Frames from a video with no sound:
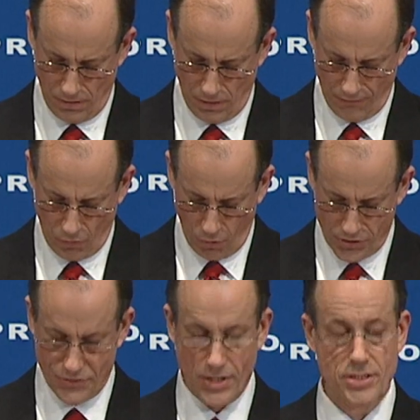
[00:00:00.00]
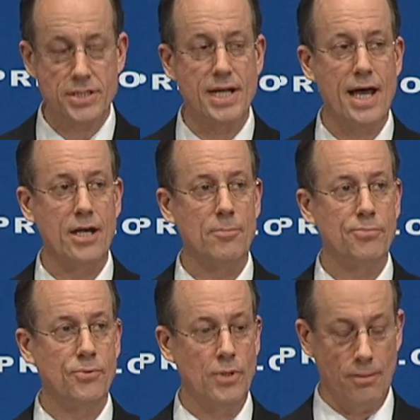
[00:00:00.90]
Of course, this is not an
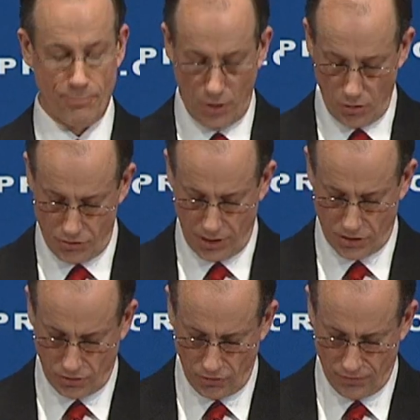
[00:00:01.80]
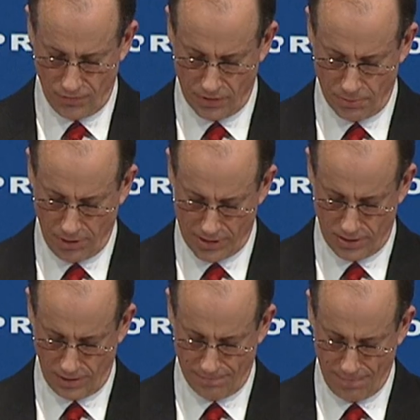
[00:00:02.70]
ap approach exclusive to this
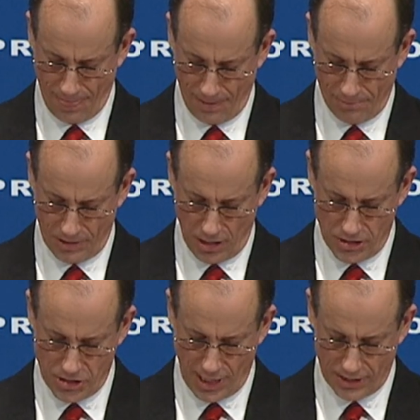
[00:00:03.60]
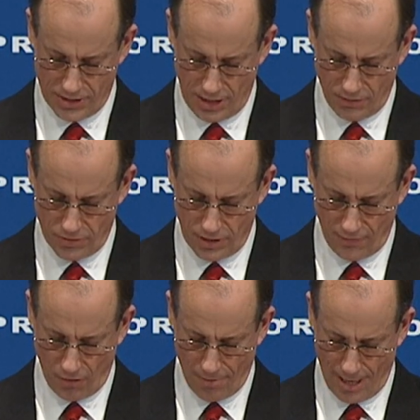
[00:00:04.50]
president. But the unchecked secrecy
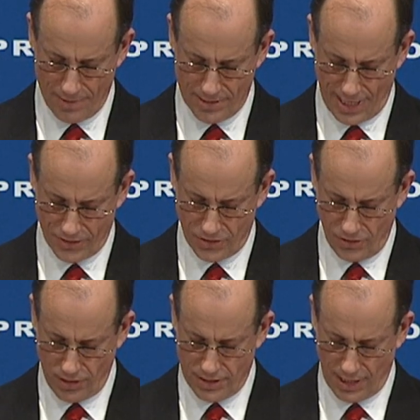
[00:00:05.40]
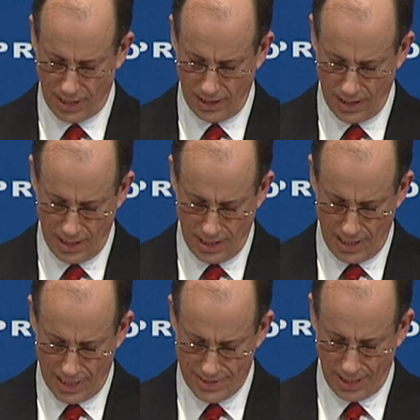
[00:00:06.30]
of Obama's national security state
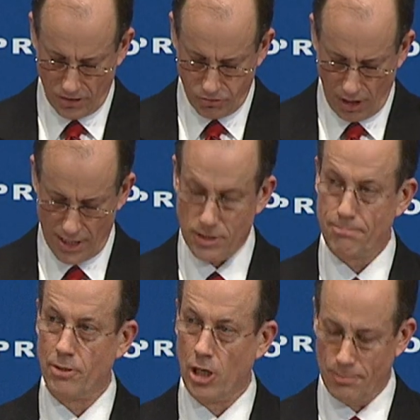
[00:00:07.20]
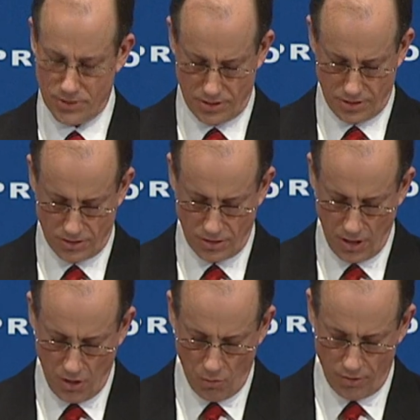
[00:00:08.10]
is at cross purposes
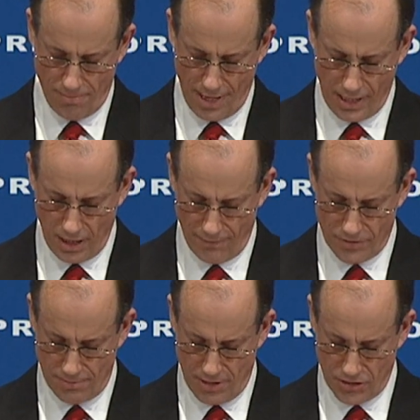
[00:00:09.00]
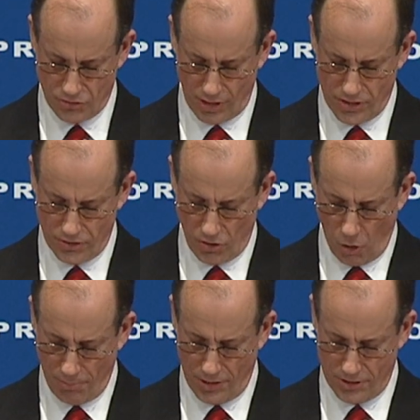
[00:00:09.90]
with many of his administration's
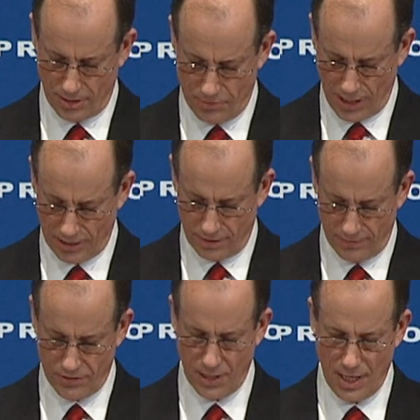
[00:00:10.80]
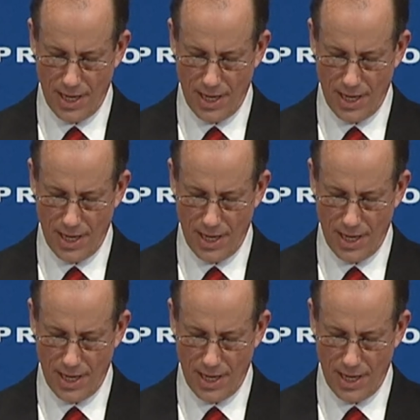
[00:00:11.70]
openness objectives,